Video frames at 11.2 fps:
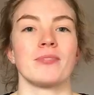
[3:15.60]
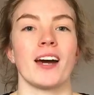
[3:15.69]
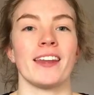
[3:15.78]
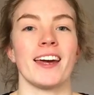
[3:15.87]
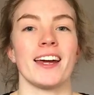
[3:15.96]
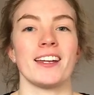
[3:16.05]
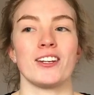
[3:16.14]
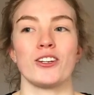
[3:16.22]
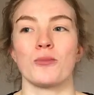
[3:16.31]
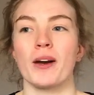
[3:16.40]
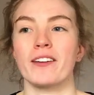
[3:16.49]
and then
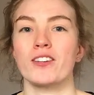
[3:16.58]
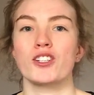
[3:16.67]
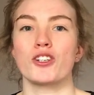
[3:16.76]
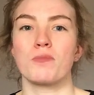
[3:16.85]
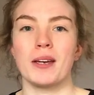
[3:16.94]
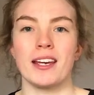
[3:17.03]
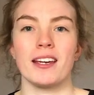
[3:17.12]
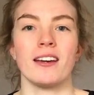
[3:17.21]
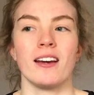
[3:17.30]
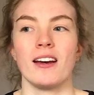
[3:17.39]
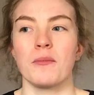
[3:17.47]
your breakfast should be
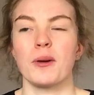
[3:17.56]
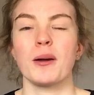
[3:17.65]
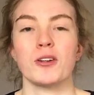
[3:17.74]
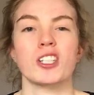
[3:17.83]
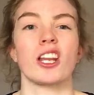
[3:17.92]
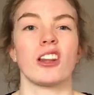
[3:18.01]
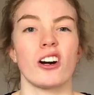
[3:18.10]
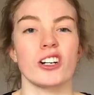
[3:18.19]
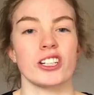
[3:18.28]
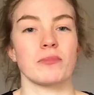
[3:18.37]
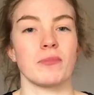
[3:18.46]
pretty much the
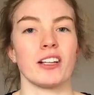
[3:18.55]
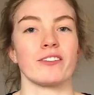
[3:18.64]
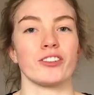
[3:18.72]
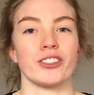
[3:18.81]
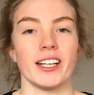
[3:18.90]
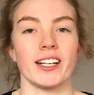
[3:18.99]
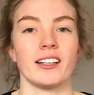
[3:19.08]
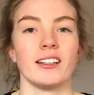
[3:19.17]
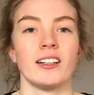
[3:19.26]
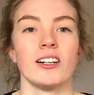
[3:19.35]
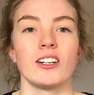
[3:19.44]
largest meal of your day.
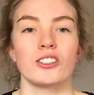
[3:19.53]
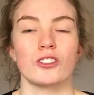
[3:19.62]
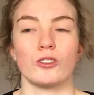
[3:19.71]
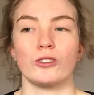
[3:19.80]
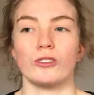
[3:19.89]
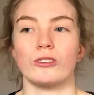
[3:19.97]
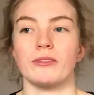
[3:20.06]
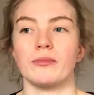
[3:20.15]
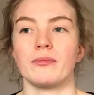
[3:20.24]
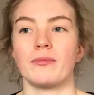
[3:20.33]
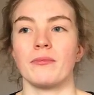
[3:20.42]
So
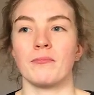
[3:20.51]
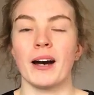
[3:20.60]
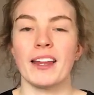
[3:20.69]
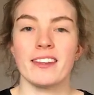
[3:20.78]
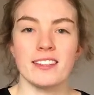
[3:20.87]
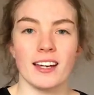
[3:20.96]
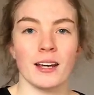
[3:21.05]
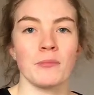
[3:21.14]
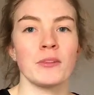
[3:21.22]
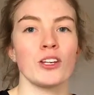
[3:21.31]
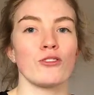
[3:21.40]
by the
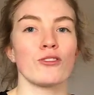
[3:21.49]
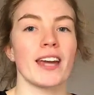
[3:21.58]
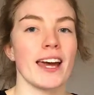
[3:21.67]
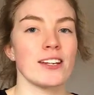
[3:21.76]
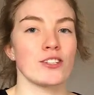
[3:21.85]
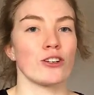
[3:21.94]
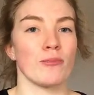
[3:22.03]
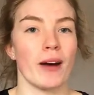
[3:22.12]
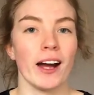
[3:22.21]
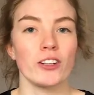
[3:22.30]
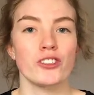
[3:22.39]
time that you get to your
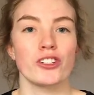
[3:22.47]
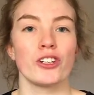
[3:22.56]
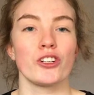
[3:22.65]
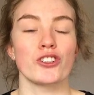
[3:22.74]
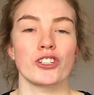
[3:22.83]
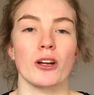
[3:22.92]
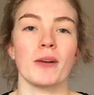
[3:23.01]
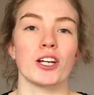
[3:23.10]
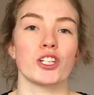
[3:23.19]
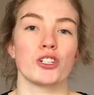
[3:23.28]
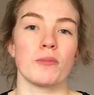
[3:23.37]
match, your
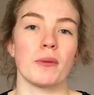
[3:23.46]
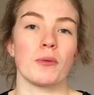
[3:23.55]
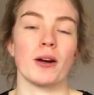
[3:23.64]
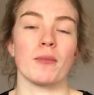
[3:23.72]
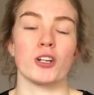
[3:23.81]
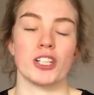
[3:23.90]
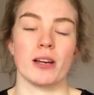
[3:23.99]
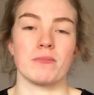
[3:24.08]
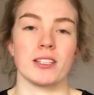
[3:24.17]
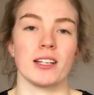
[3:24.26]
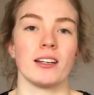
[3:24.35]
stomach should be pretty much
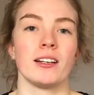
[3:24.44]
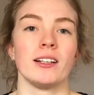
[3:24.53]
empty.